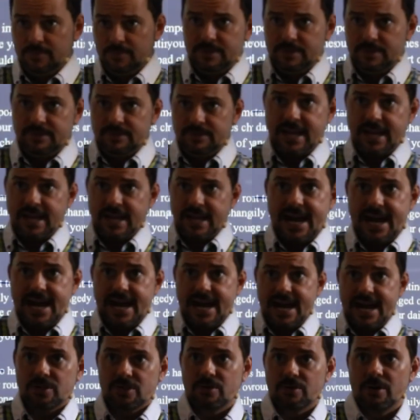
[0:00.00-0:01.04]

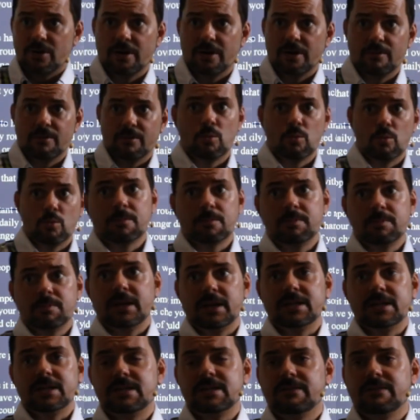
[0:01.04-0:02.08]
tasks or our
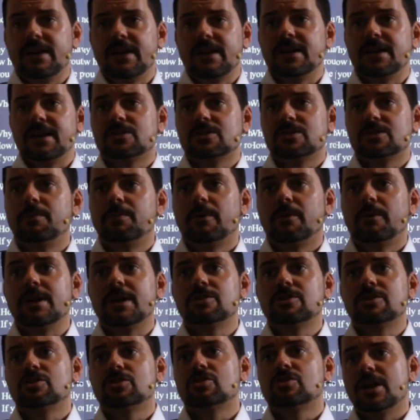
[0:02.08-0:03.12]
workplace events. So, Barendra,
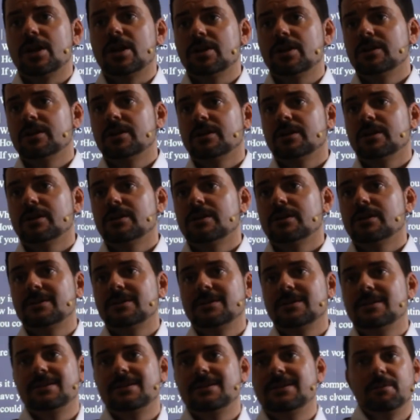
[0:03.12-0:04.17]
try to
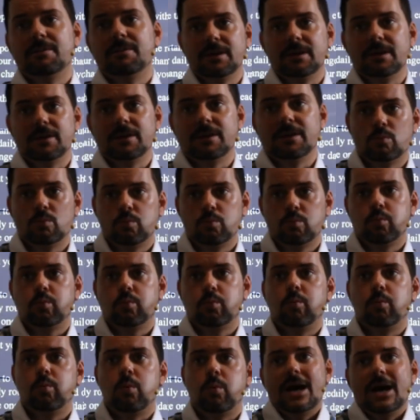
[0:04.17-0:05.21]
tell me
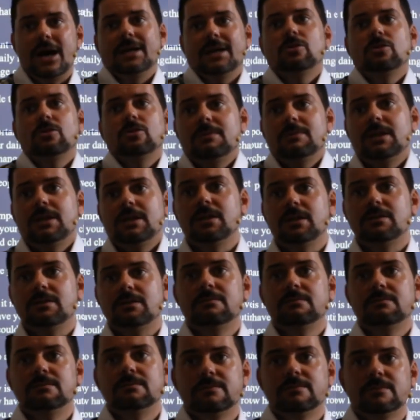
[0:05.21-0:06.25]
why do you meet
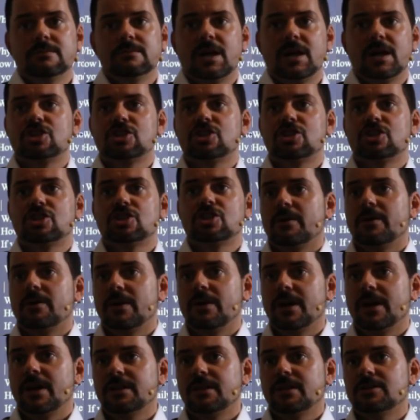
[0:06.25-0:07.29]
Ashima,
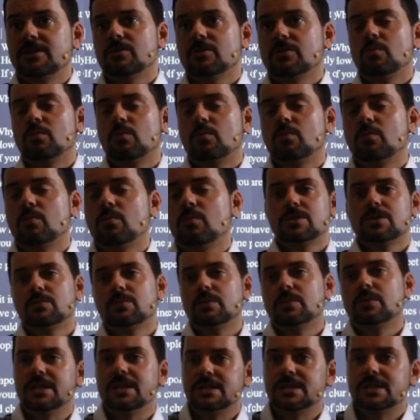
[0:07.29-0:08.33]
right? So, what's the
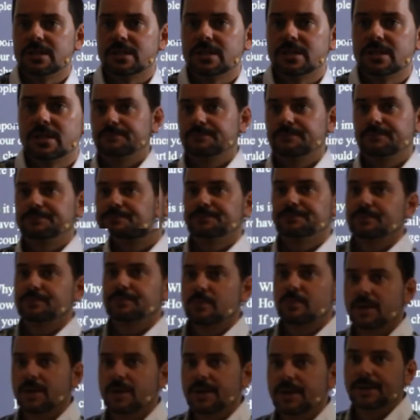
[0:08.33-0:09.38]
reason?
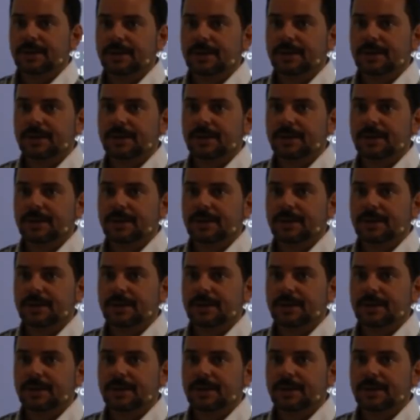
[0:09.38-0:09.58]
Okay.